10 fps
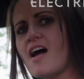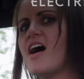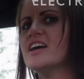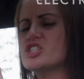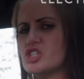
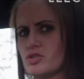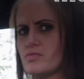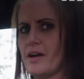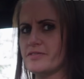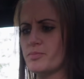I do
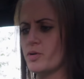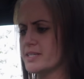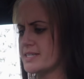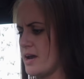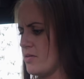have to point
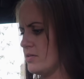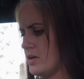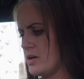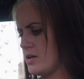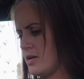out,
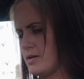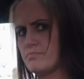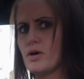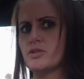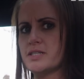
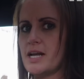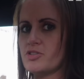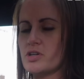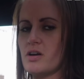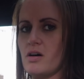most
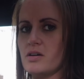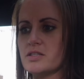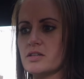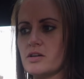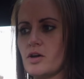electric cars
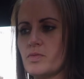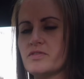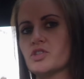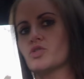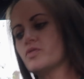come with
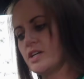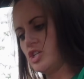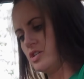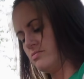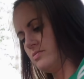
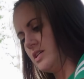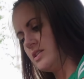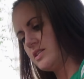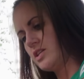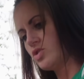storage in the
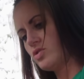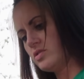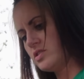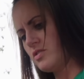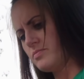centre
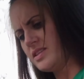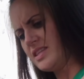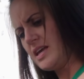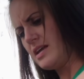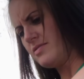console, but
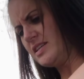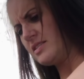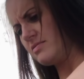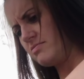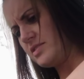there
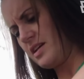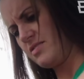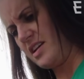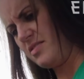isn't down here.